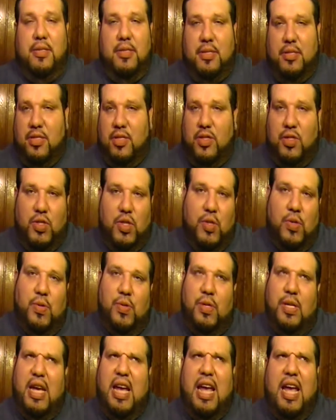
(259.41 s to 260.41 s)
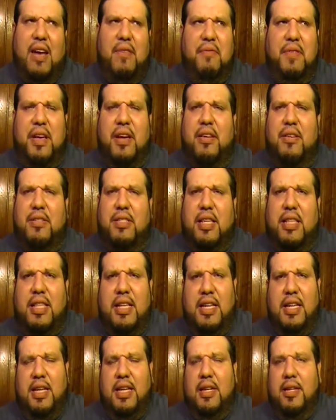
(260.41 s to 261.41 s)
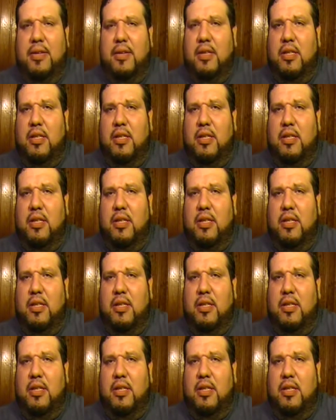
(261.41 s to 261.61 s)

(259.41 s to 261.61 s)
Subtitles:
it's 2.5 years, I think.